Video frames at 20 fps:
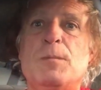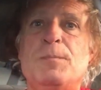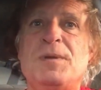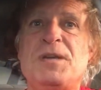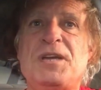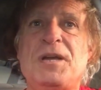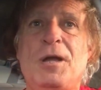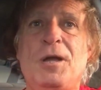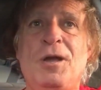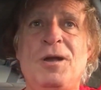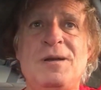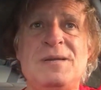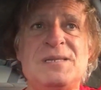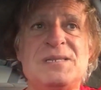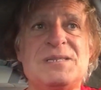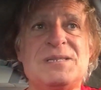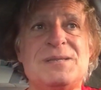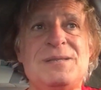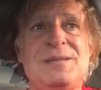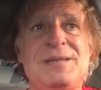
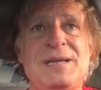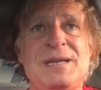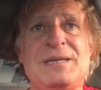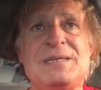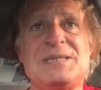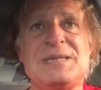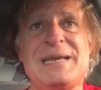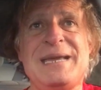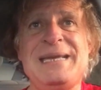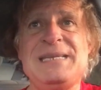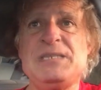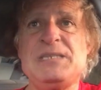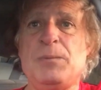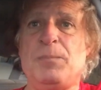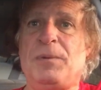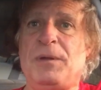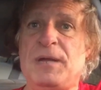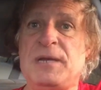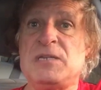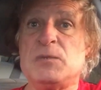because this is
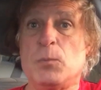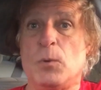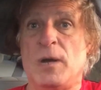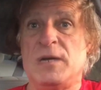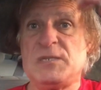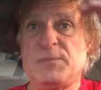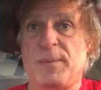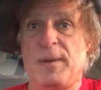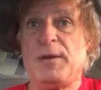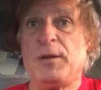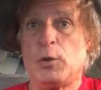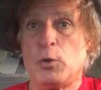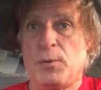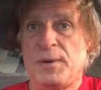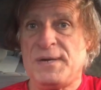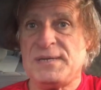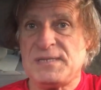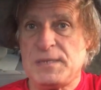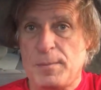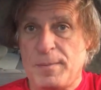a place where I spend a
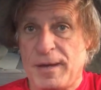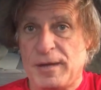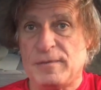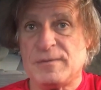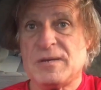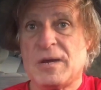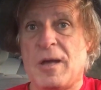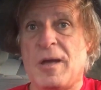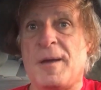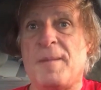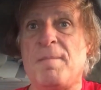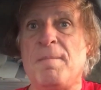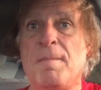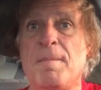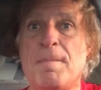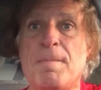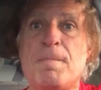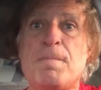crazy amount of time